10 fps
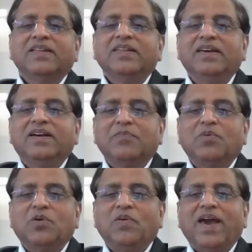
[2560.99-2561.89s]
The
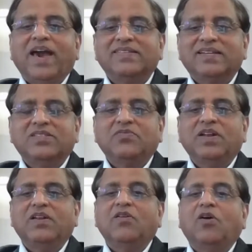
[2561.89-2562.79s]
crypto assets
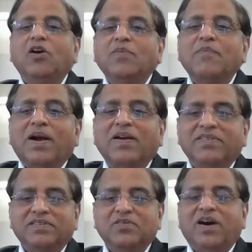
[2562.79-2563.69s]
will not be part of this.